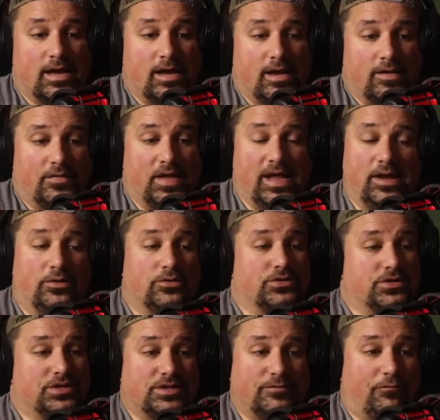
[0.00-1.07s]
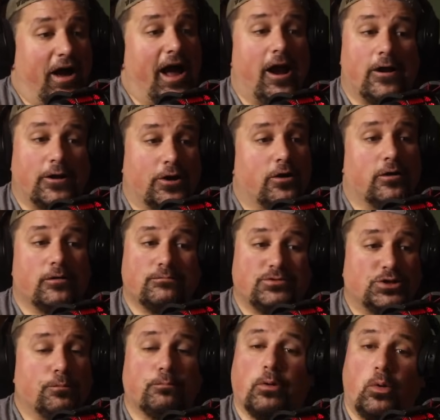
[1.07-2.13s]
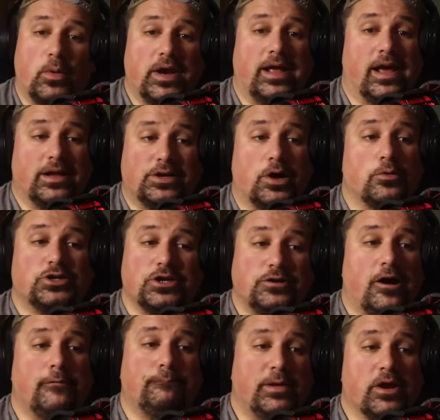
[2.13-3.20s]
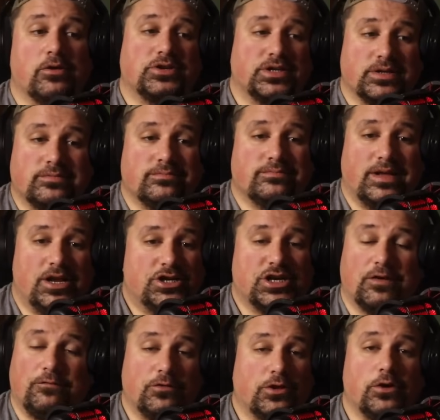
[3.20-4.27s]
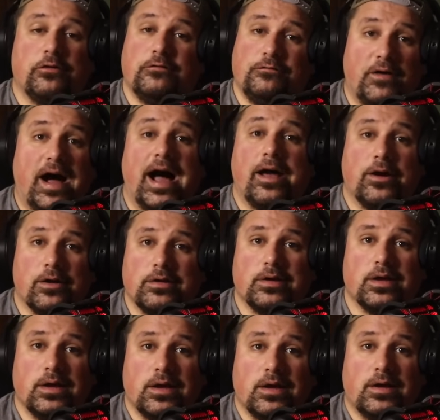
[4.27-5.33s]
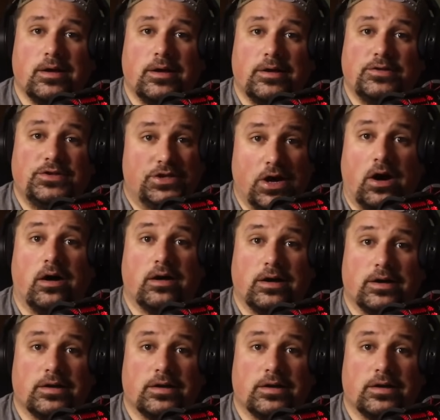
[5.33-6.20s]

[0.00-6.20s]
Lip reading: the Eagles fired our Super Bowl winning head coach in Doug Peterson, and Jeffrey Lurie fired Doug.